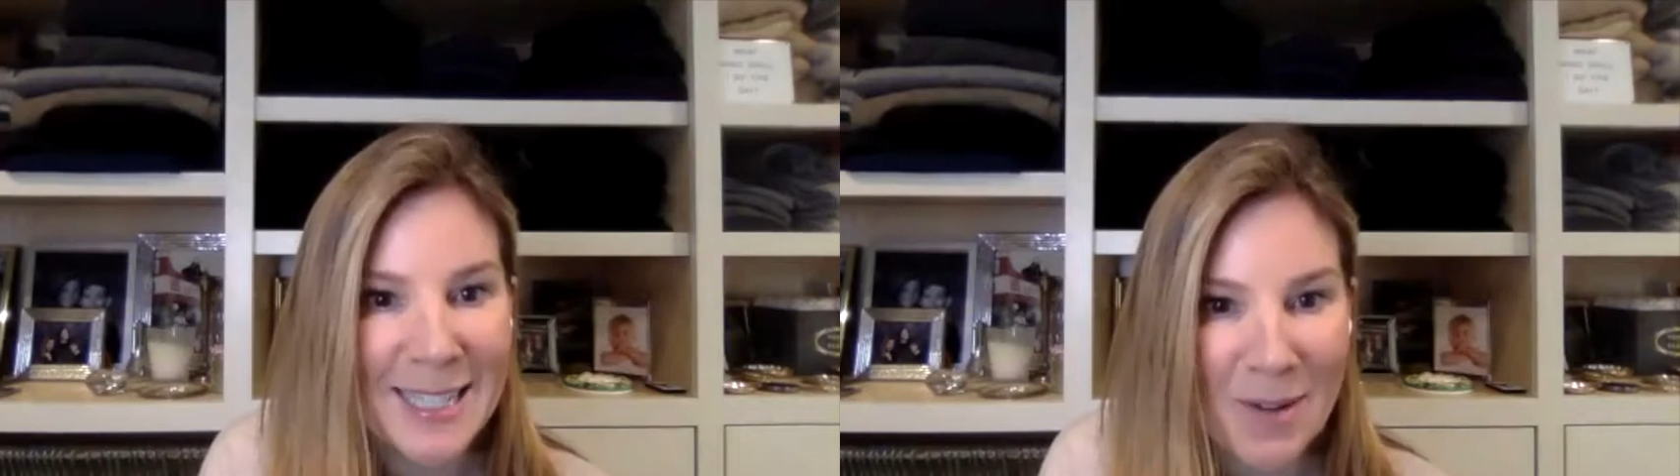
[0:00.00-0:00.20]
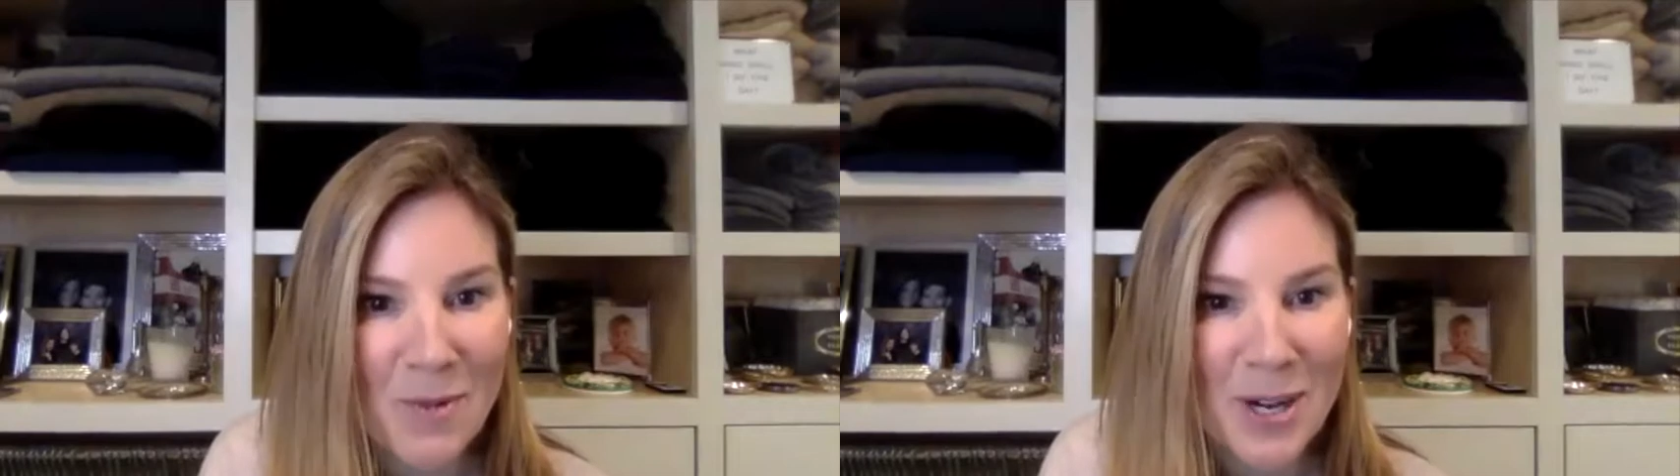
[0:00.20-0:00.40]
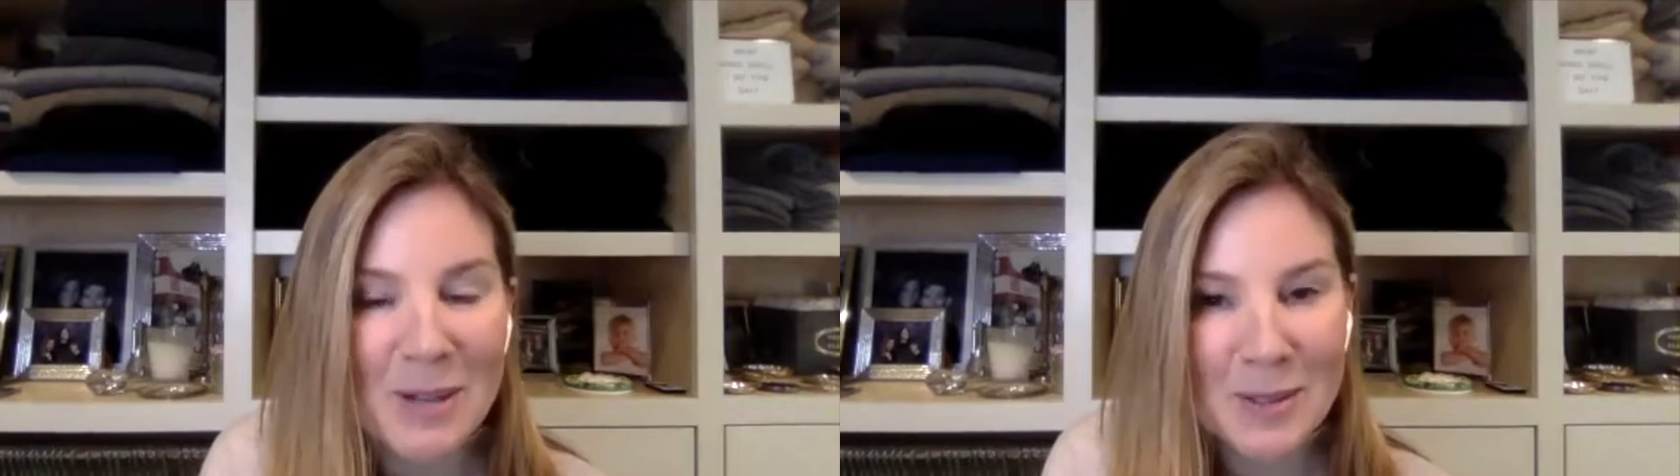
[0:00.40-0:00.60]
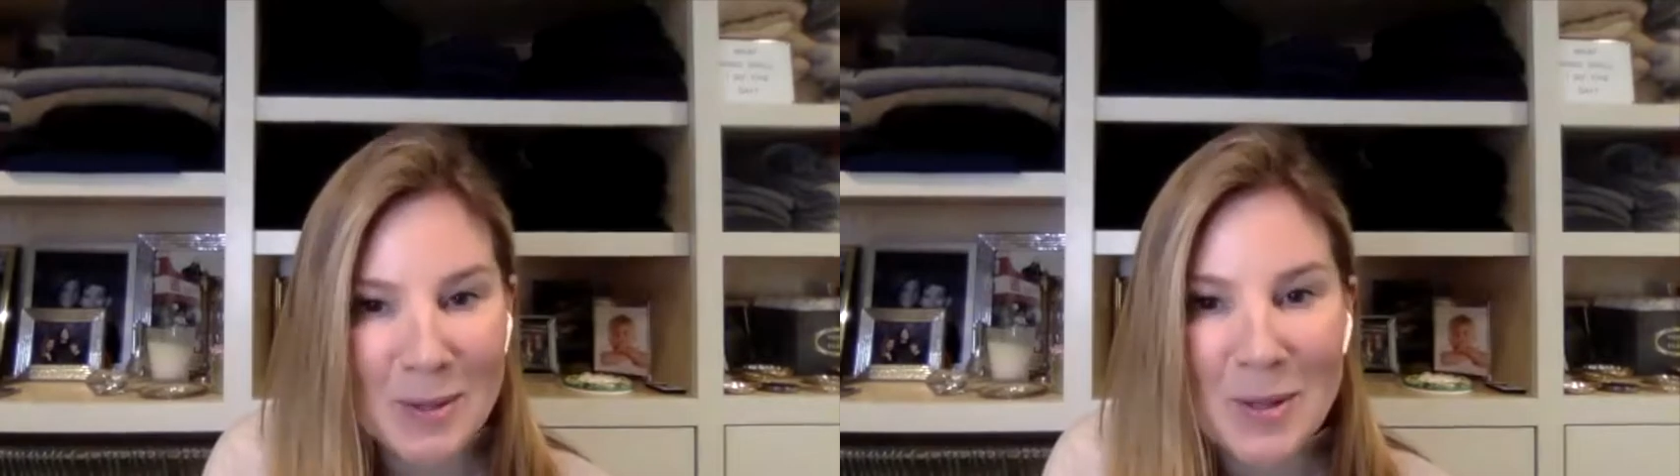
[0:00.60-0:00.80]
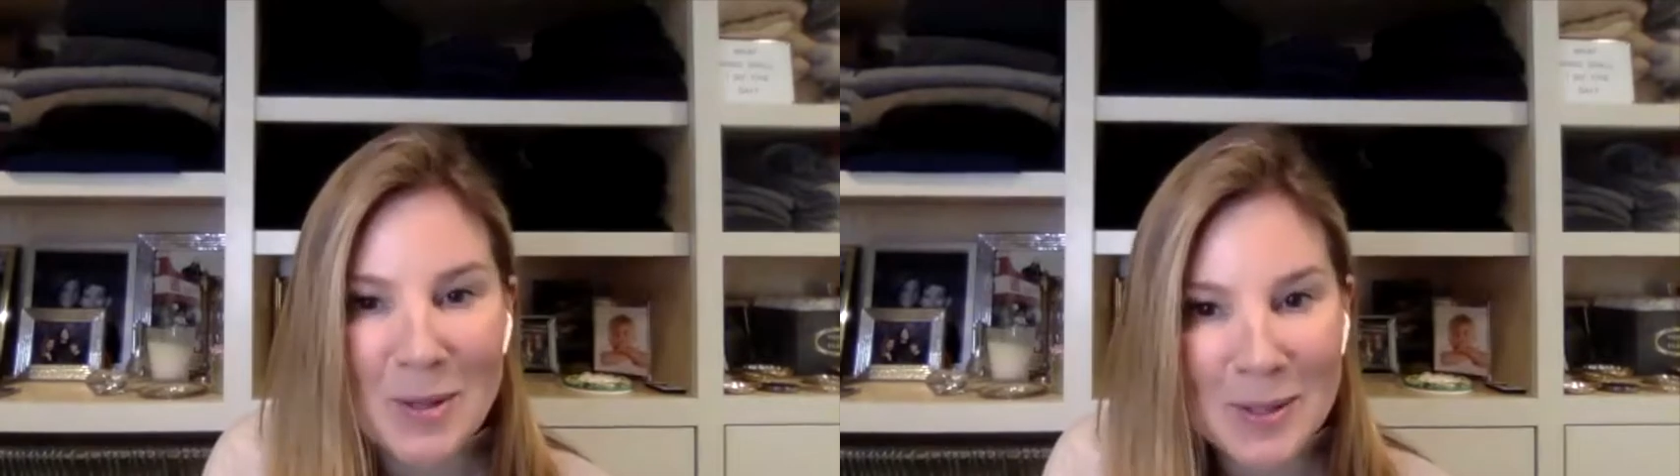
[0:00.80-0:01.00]
someone who's,
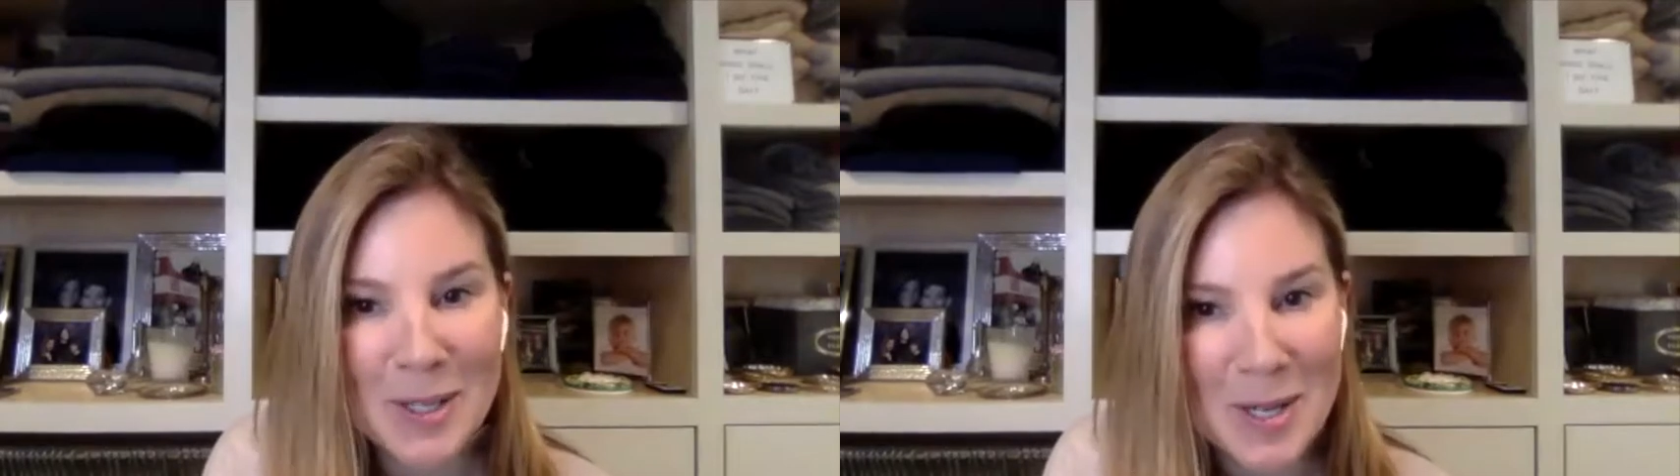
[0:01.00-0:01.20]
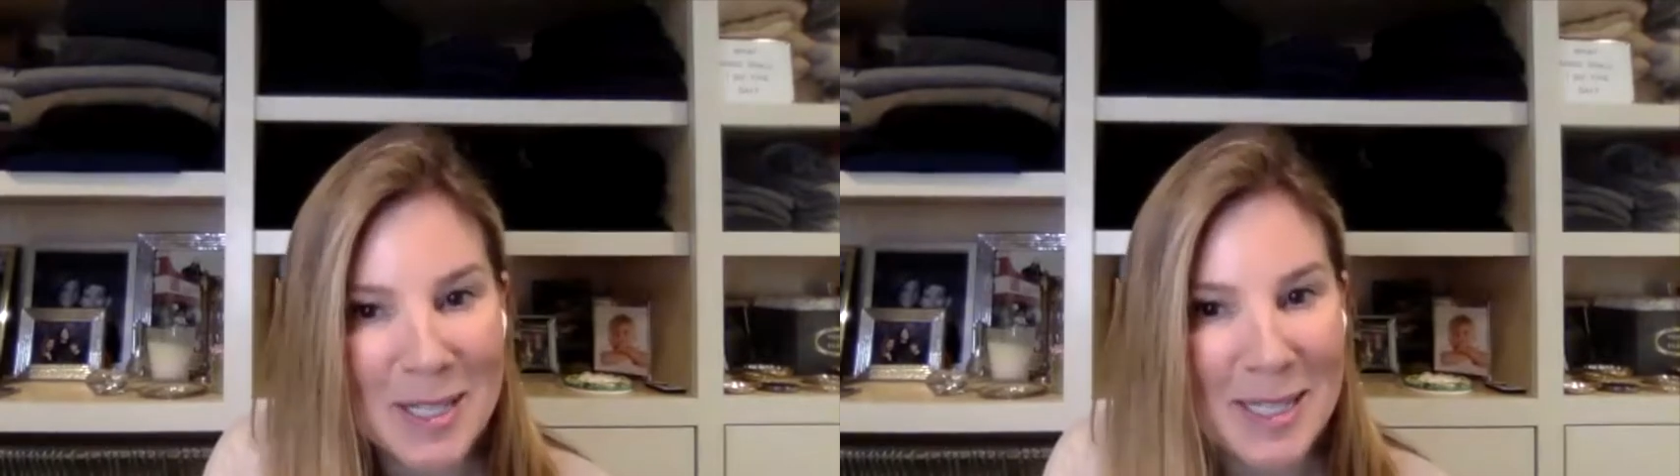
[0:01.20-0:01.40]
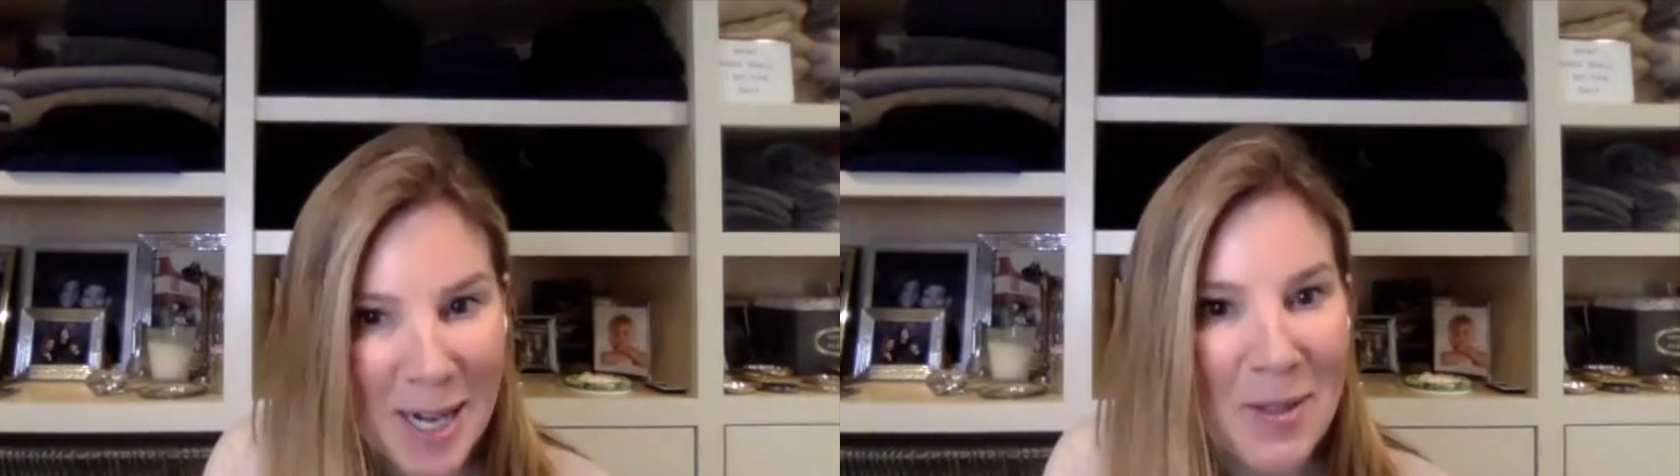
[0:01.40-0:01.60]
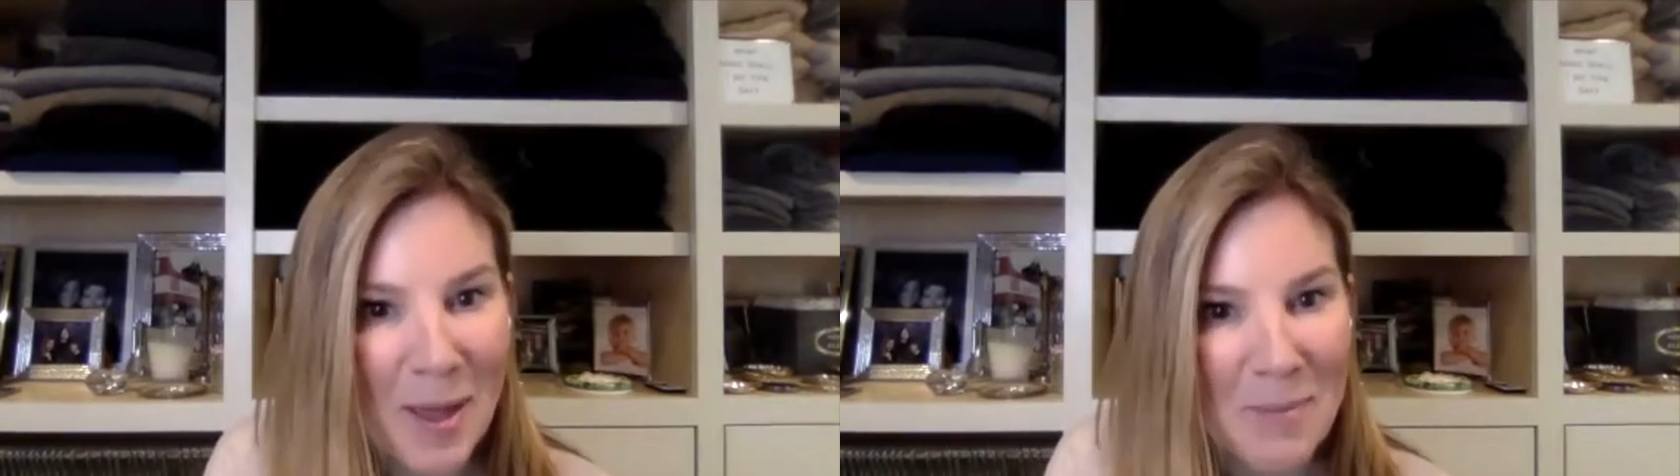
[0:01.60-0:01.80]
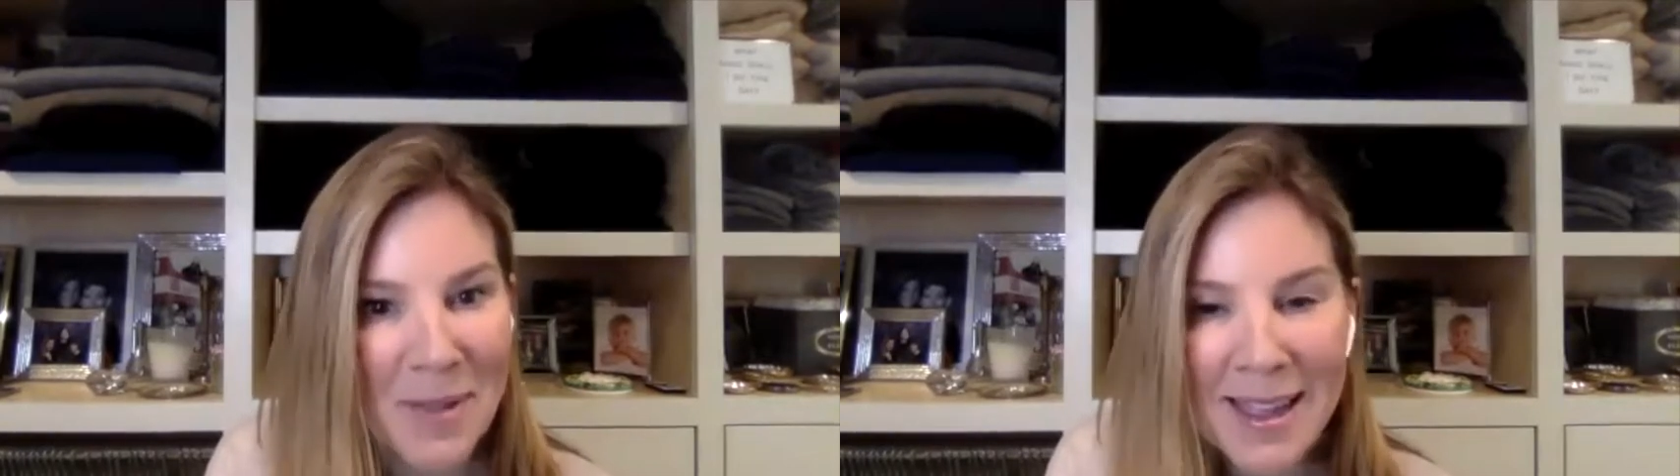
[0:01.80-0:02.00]
who's going to scare
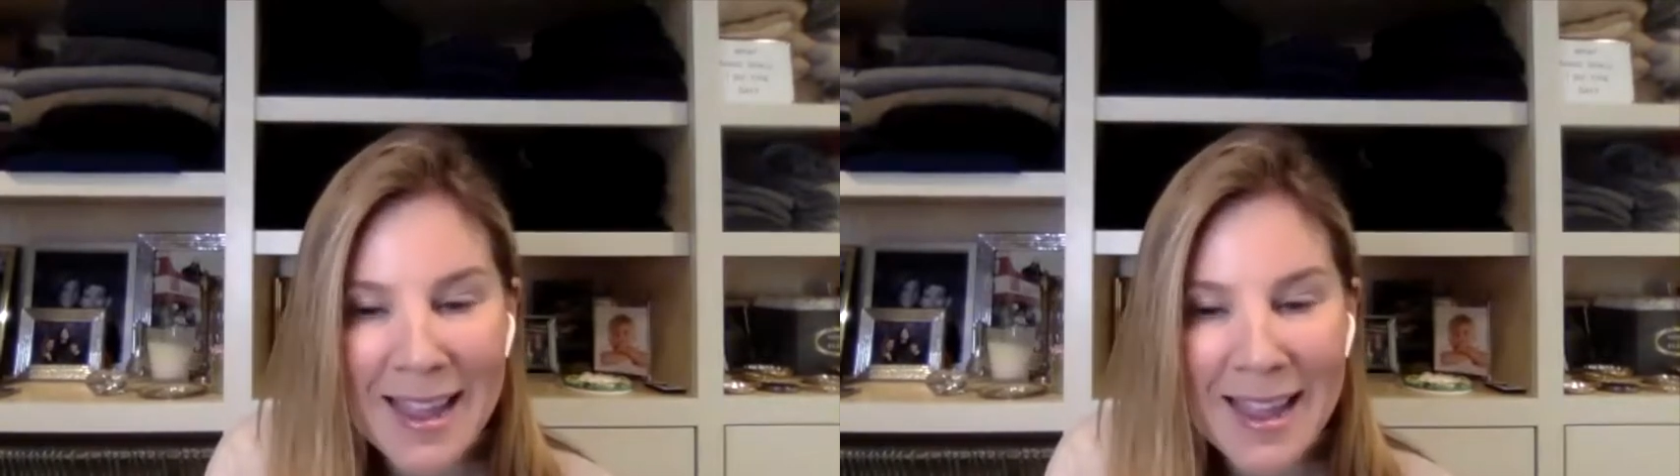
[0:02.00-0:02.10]
them.